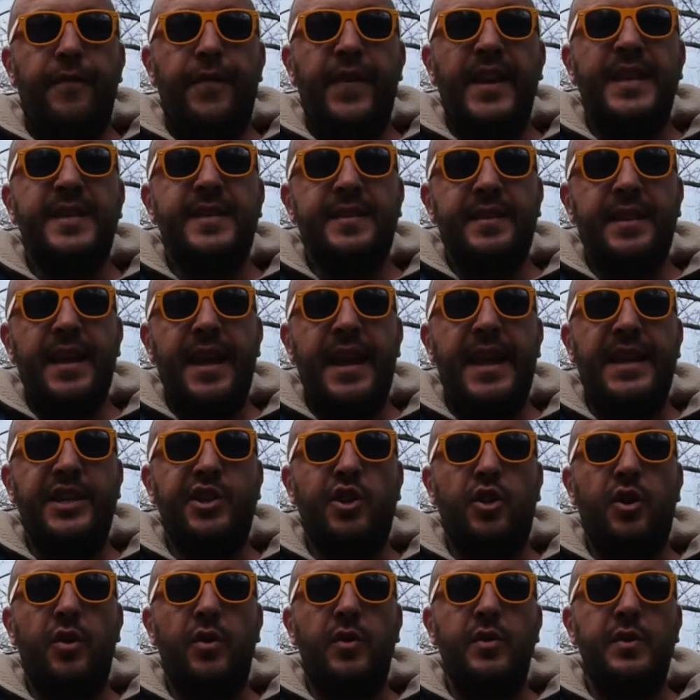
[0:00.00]
This
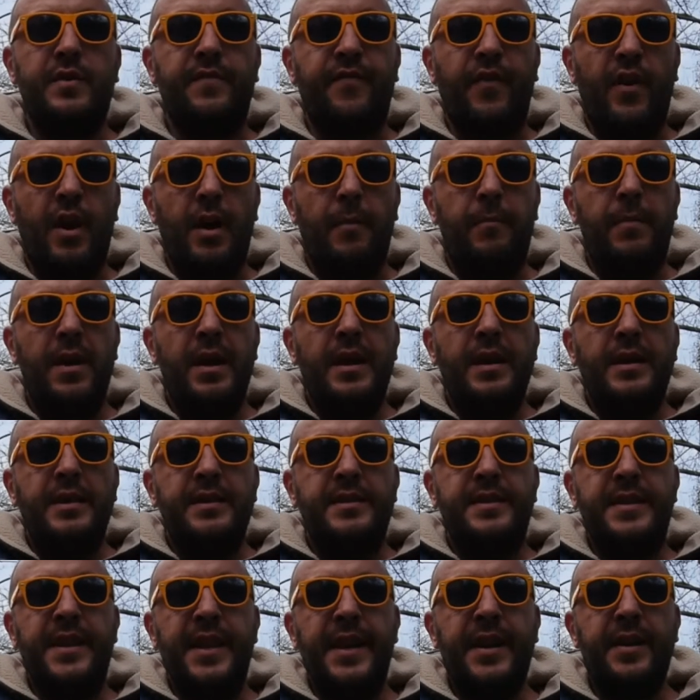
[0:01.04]
stage goes from
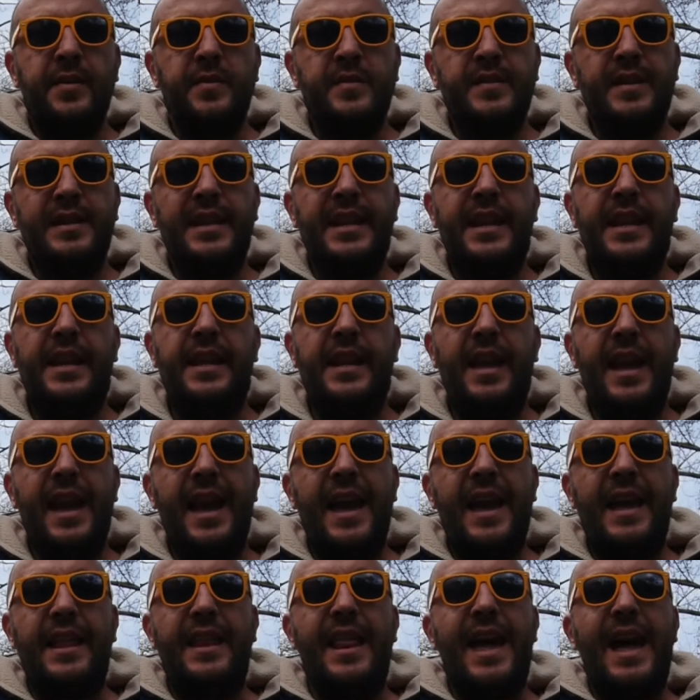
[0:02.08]
serious cleaning
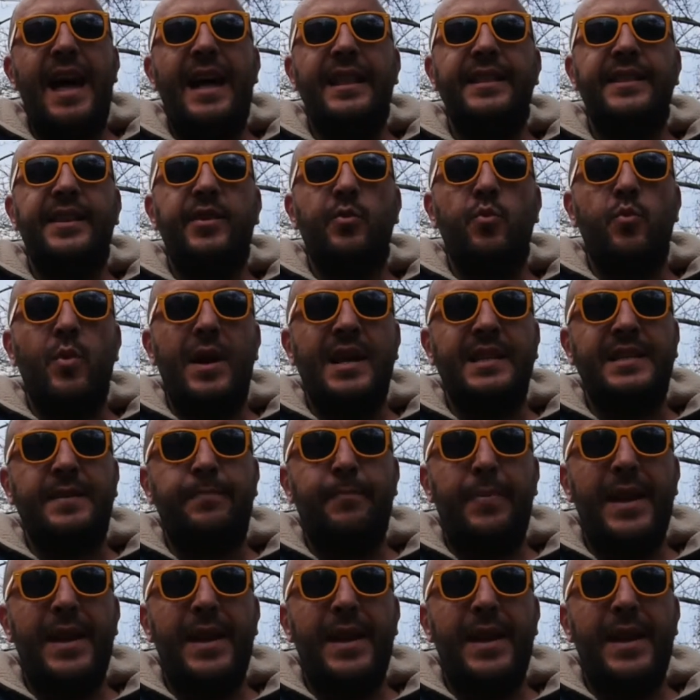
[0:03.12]
and anti-rust